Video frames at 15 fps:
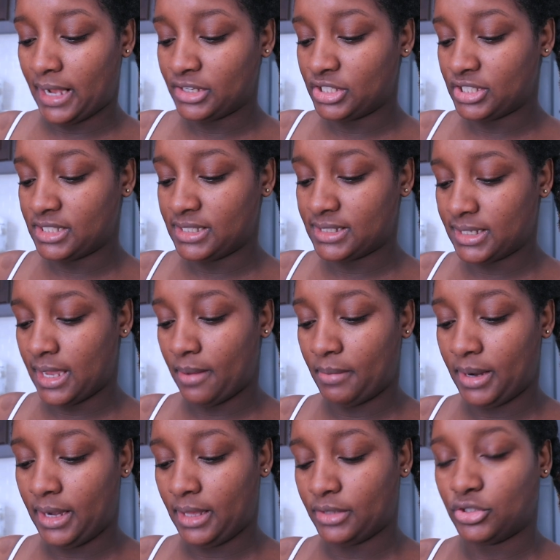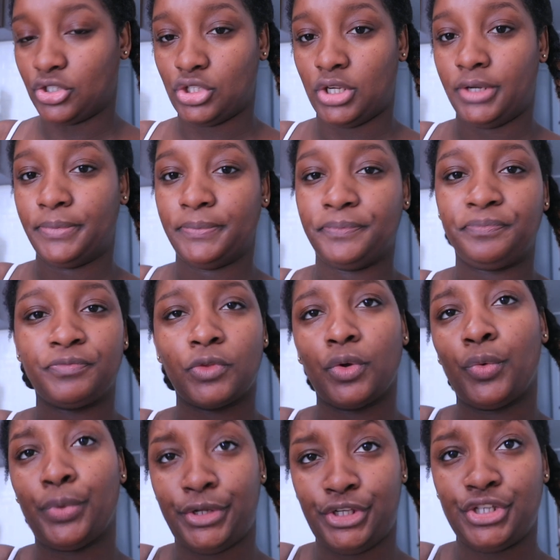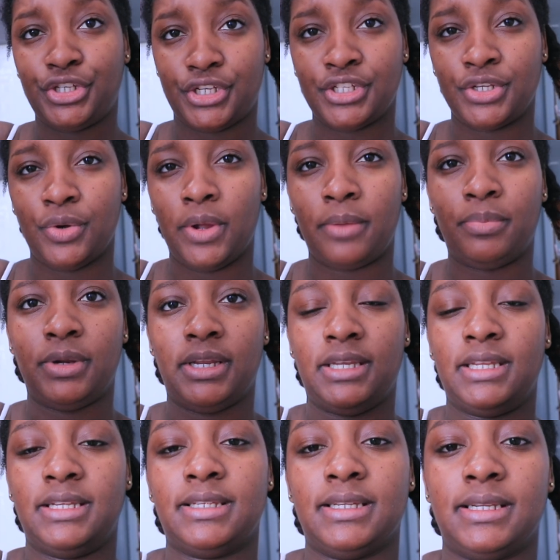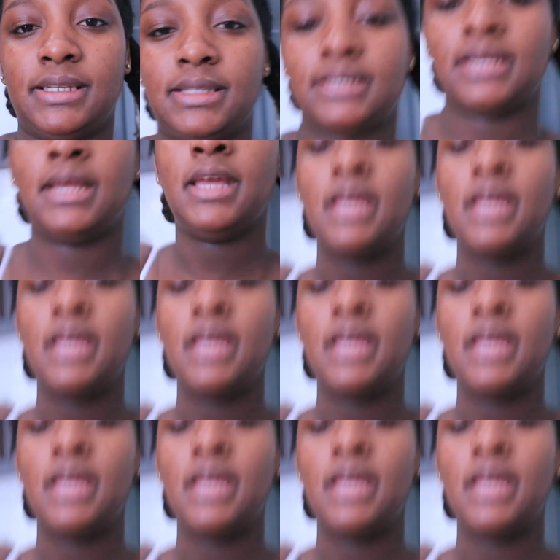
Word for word: I just need to get my nails done, which is going pretty decent.